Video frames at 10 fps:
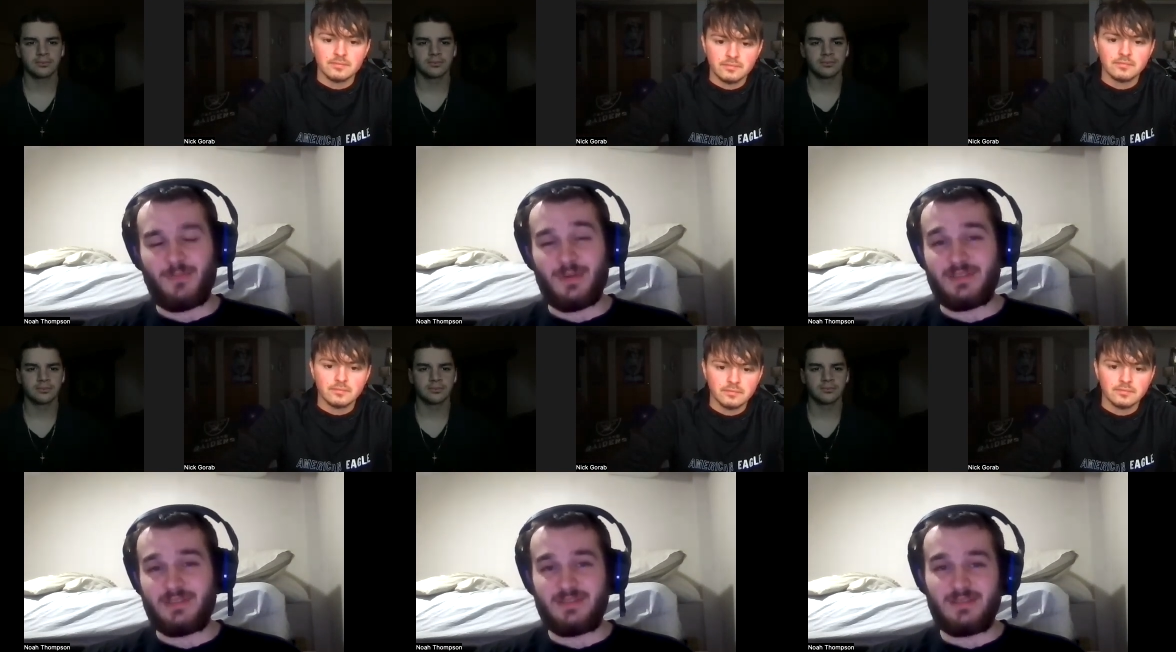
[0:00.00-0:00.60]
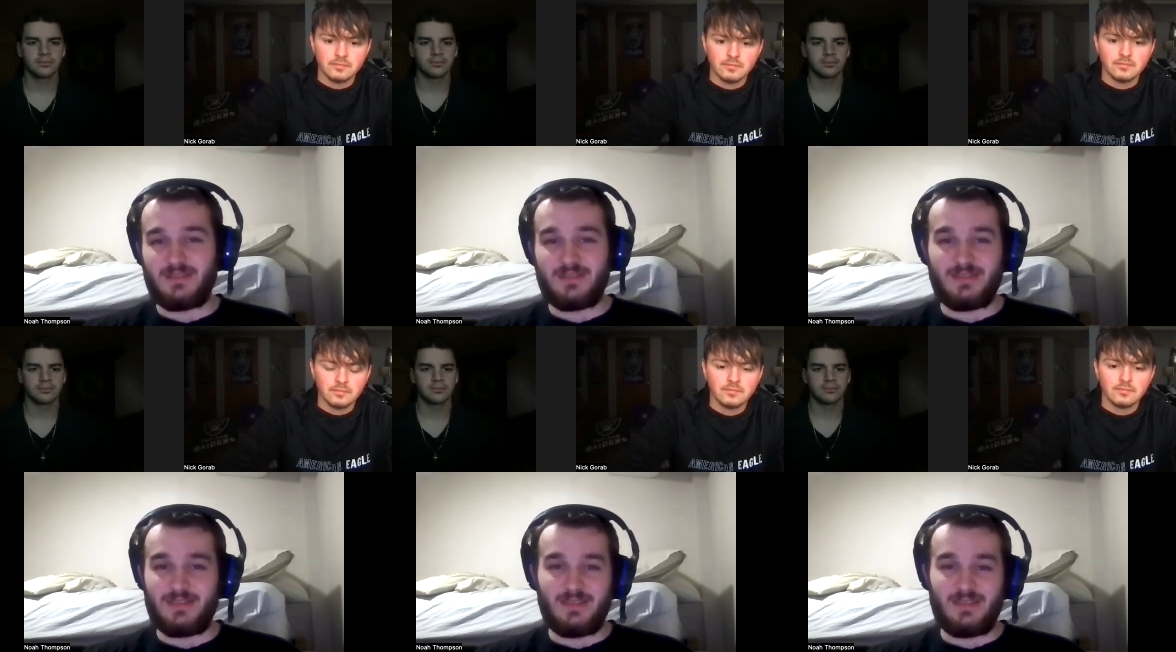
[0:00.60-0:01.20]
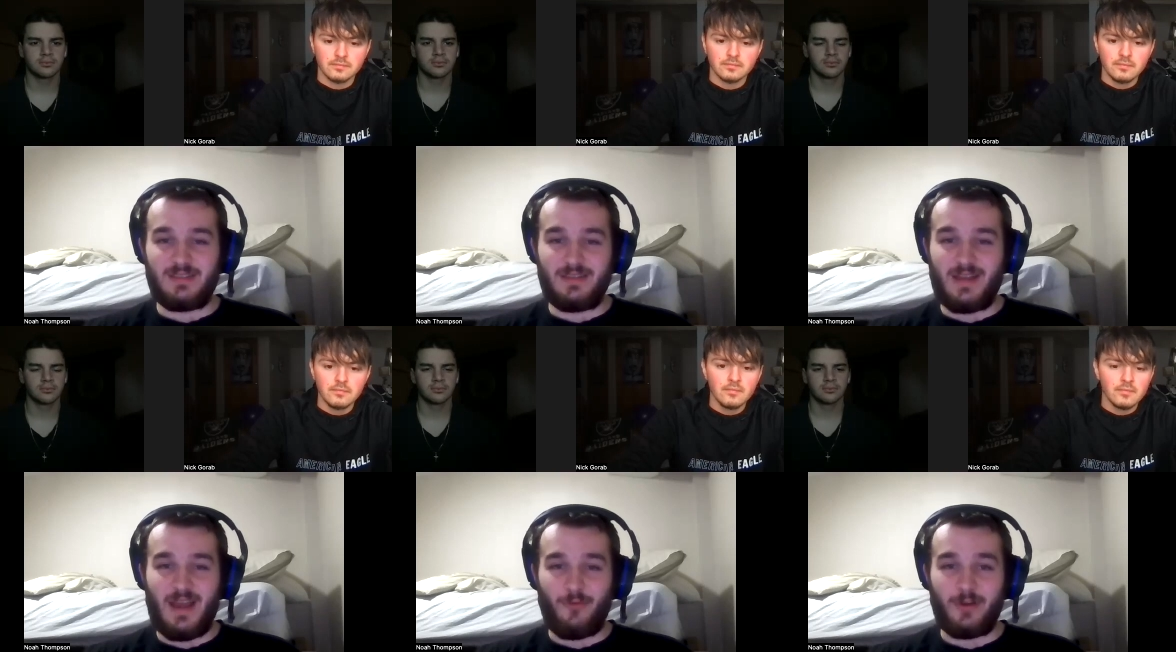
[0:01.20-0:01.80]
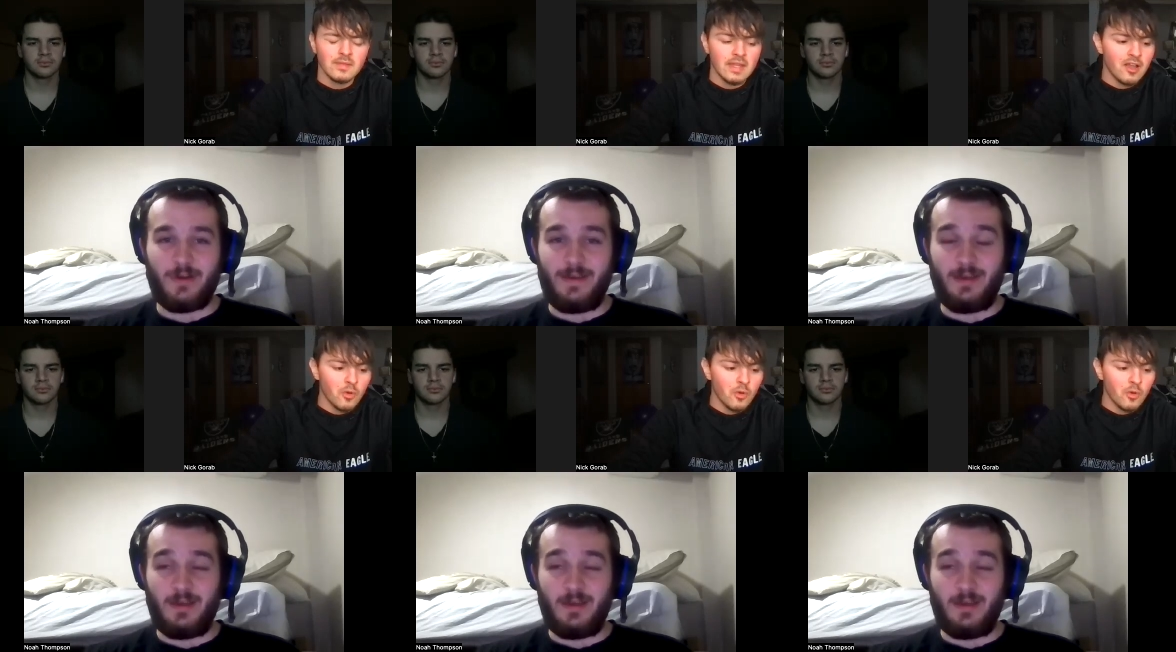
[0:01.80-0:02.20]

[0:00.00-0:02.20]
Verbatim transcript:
Speaker 1: but not really.